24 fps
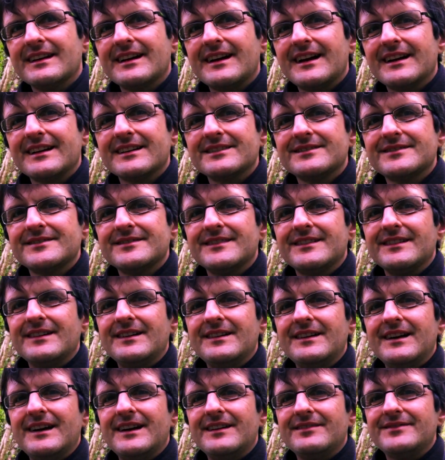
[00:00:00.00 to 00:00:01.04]
kind of
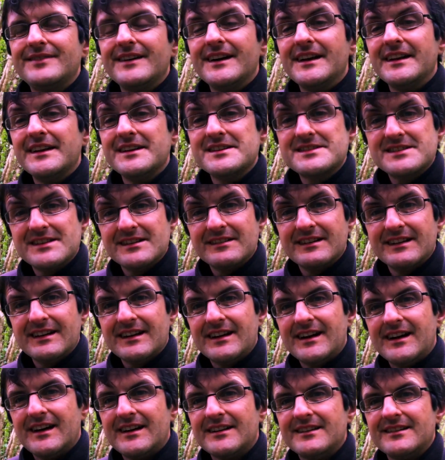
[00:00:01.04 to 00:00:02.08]
furniture in
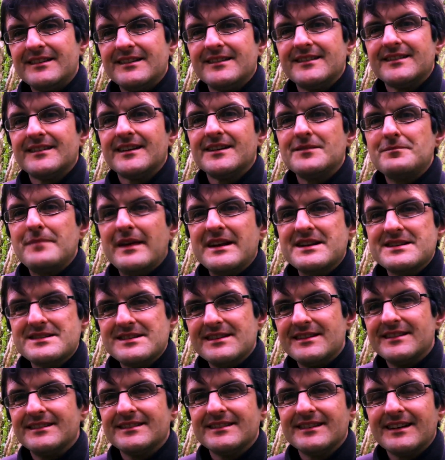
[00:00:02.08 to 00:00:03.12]
gardens, so
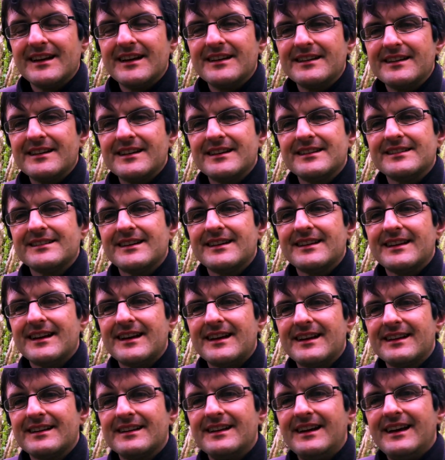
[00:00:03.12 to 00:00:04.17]
benches and things like that.
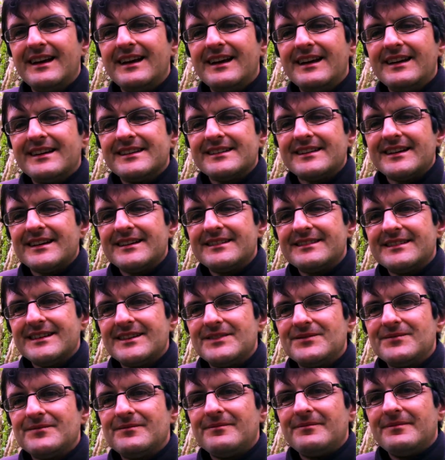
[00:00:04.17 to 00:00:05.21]

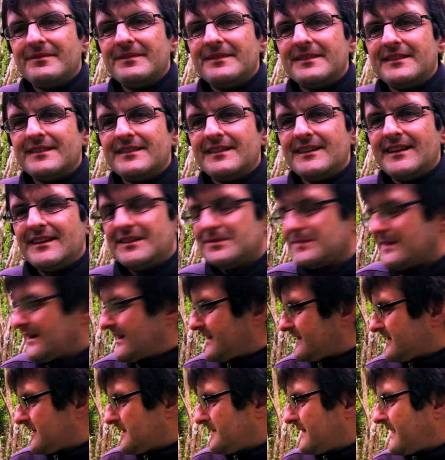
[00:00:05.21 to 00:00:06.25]
So these
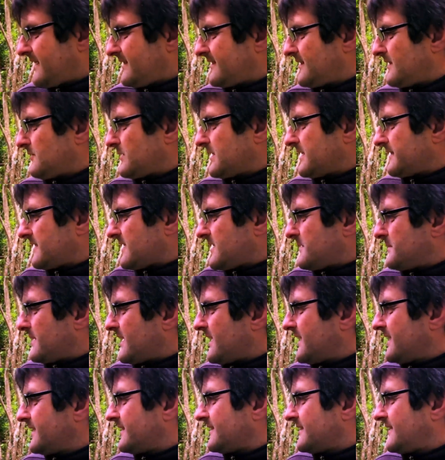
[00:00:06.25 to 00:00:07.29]
plants are amazing. The one I've got
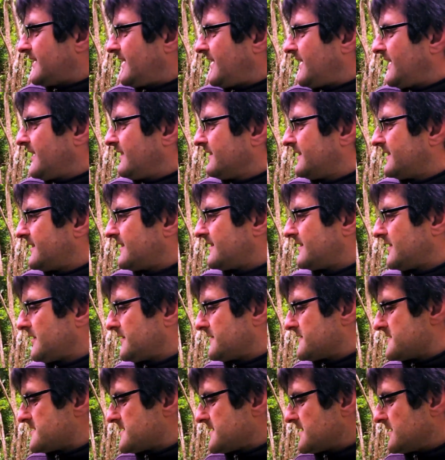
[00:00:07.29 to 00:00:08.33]
behind us here is soft
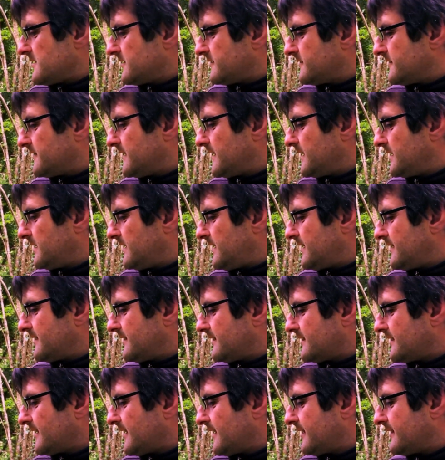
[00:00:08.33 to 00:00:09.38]
shield fern. You can
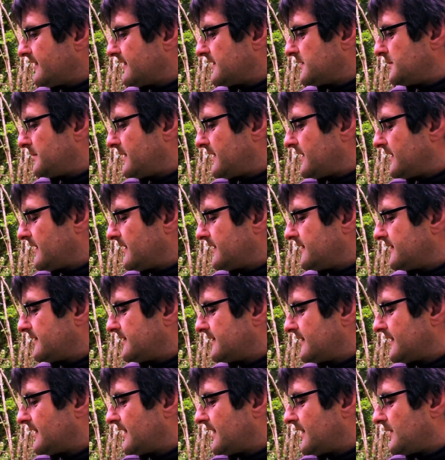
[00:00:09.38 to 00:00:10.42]
tell this because
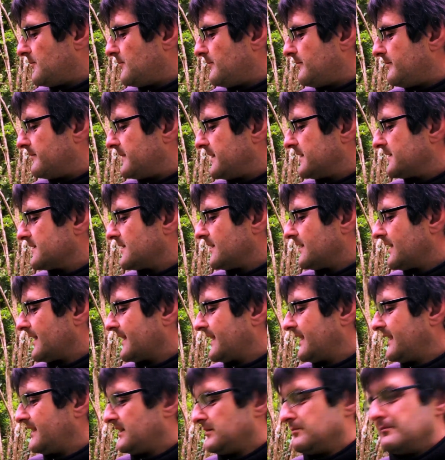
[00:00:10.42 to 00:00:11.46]
it's got like a
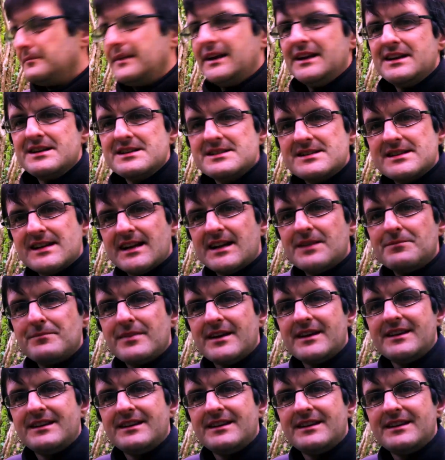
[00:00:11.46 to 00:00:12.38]
little mitten shape